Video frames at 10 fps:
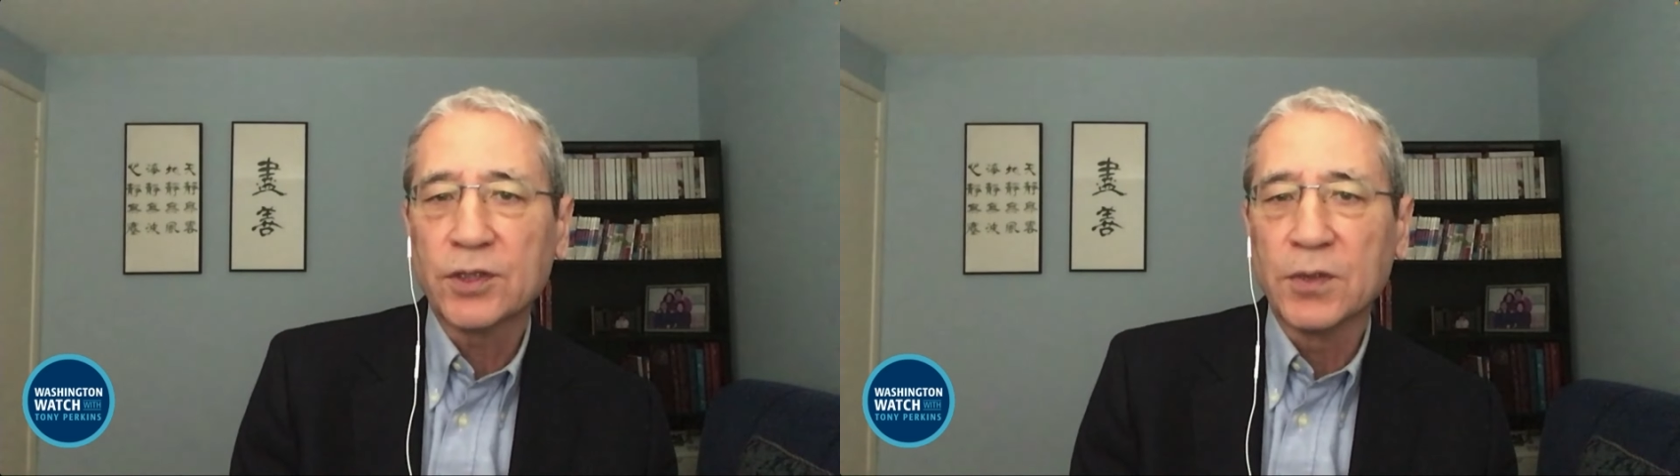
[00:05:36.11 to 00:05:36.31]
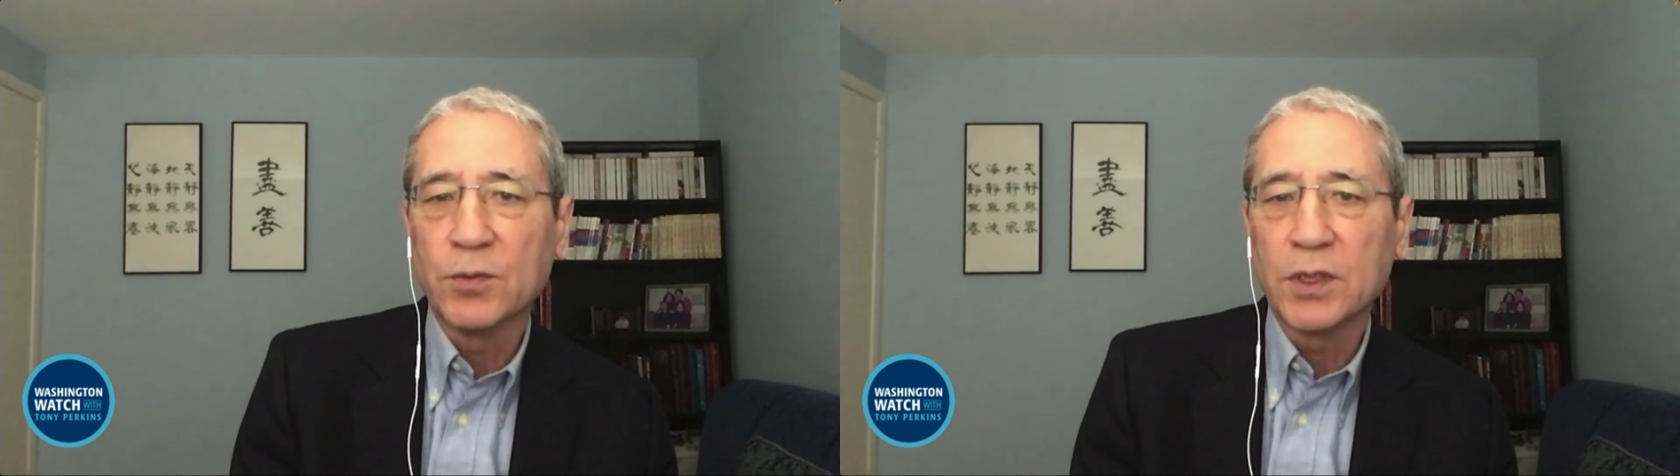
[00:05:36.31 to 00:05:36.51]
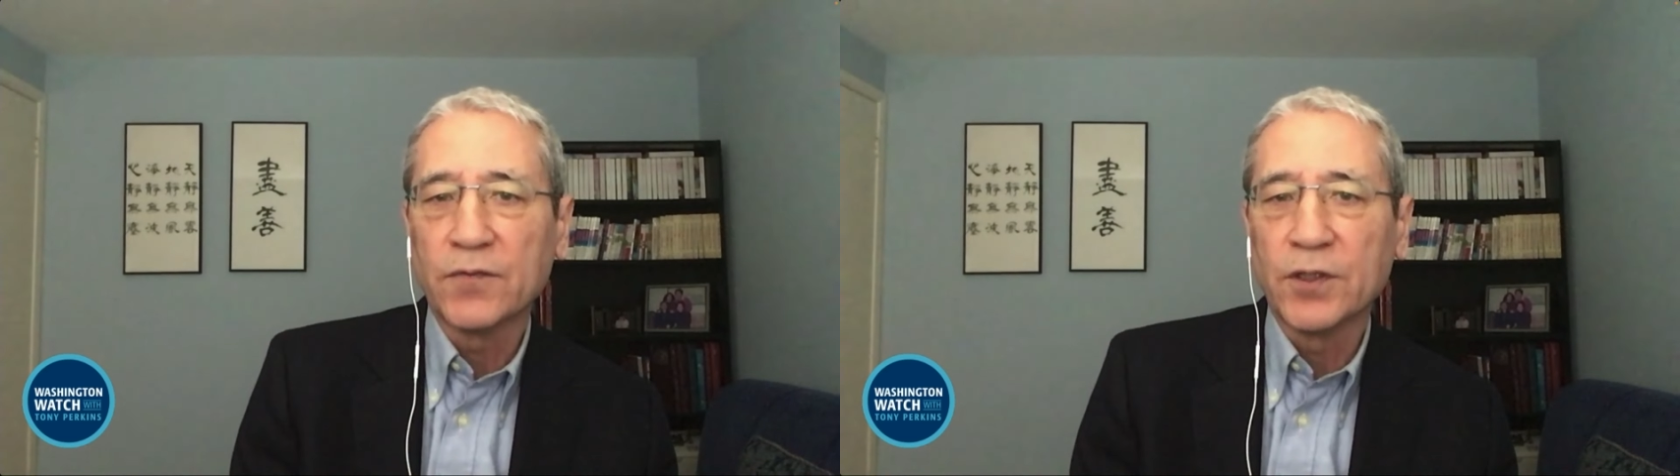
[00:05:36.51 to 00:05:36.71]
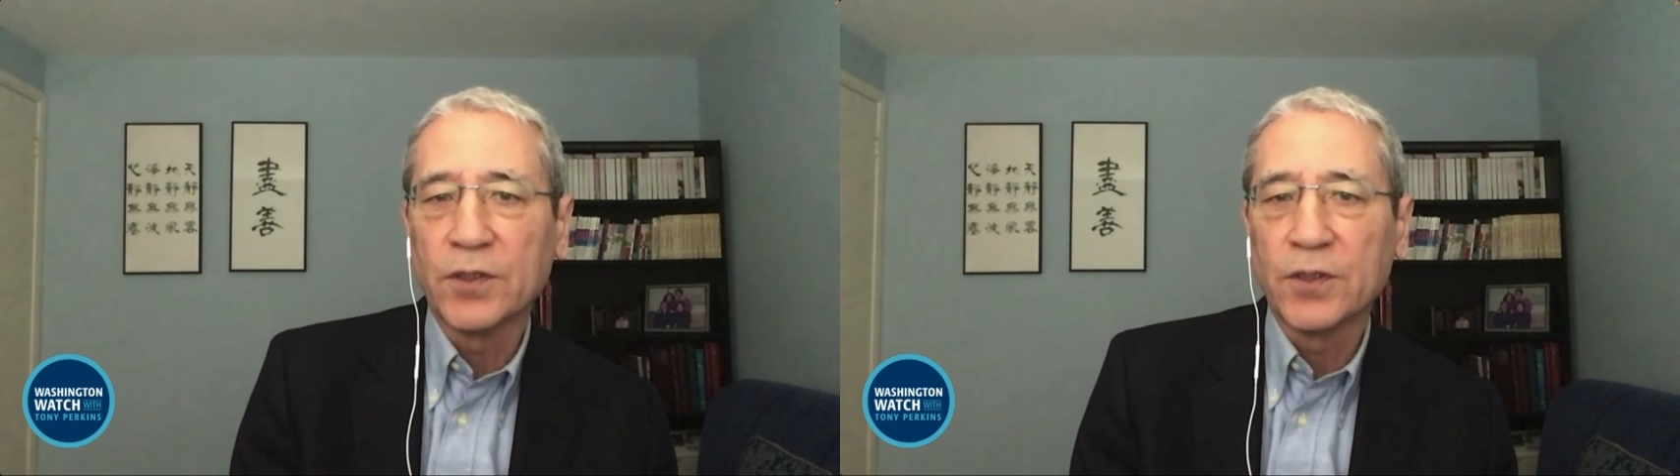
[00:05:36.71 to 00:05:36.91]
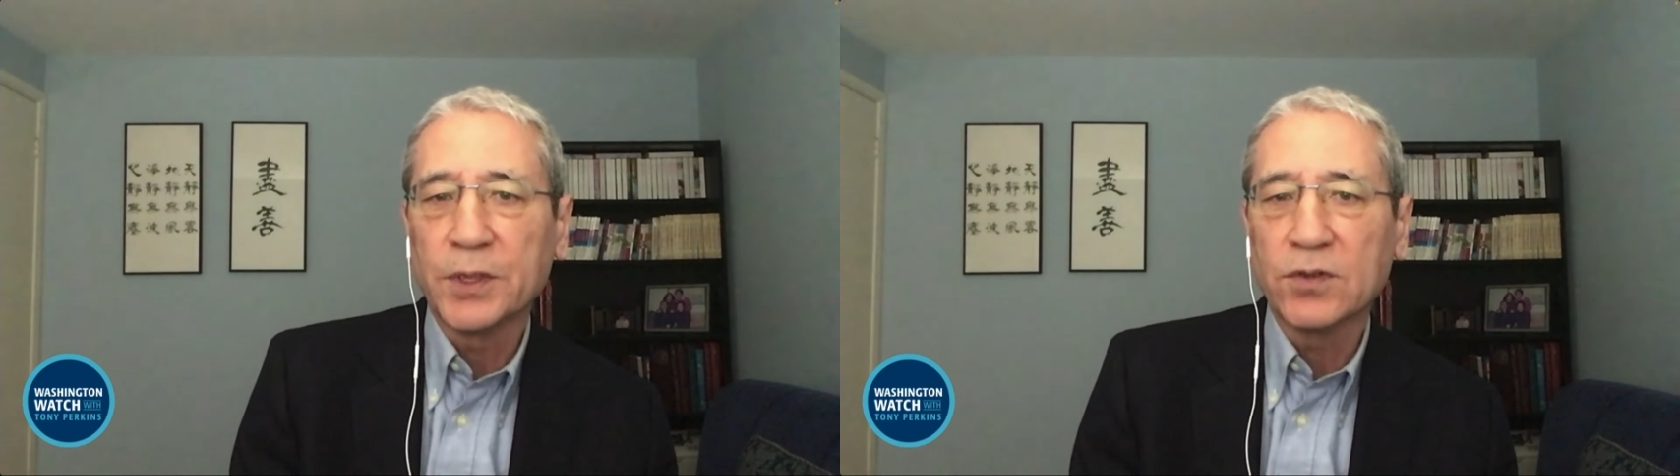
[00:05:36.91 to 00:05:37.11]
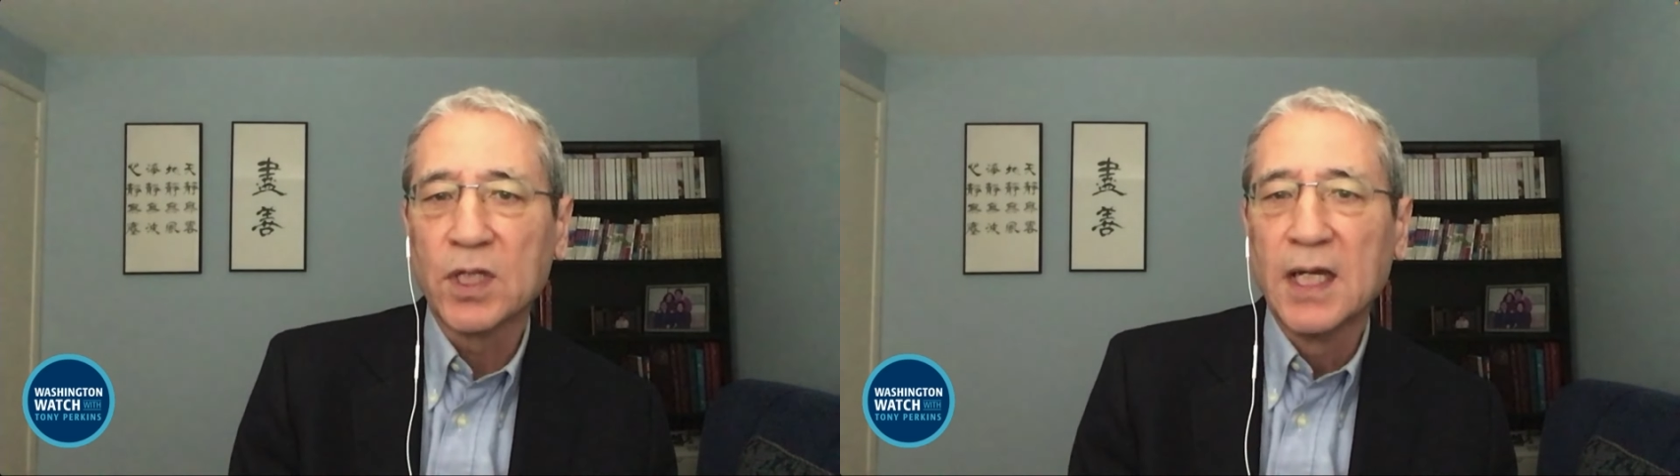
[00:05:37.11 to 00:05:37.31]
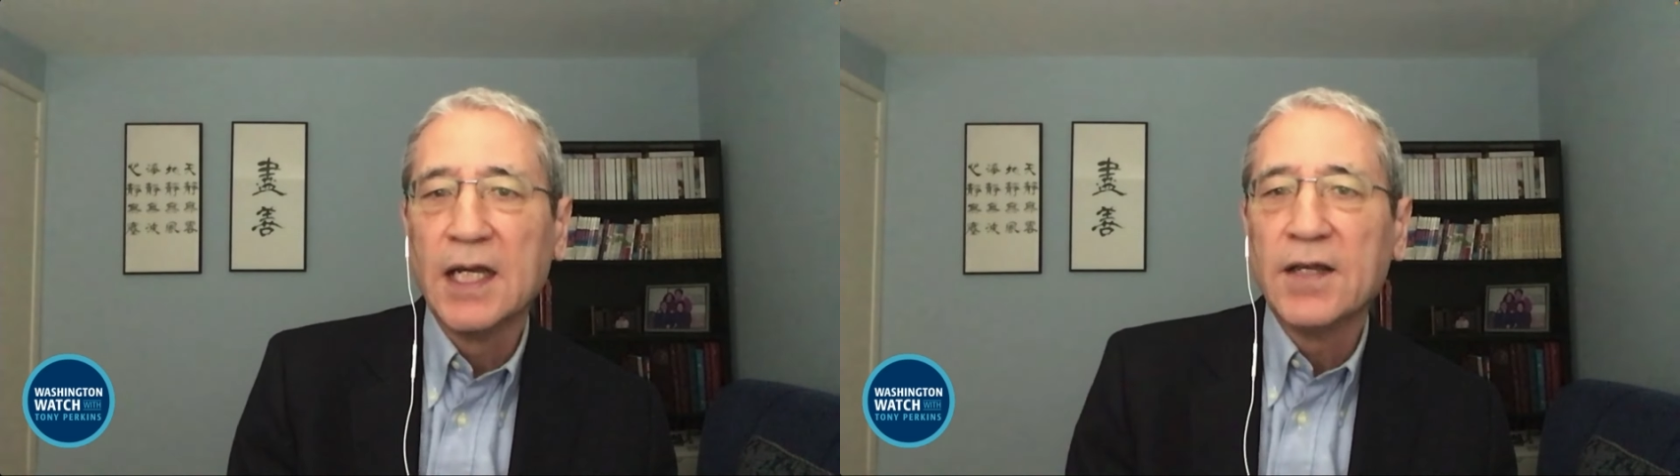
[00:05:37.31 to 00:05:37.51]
treaty with the Philippines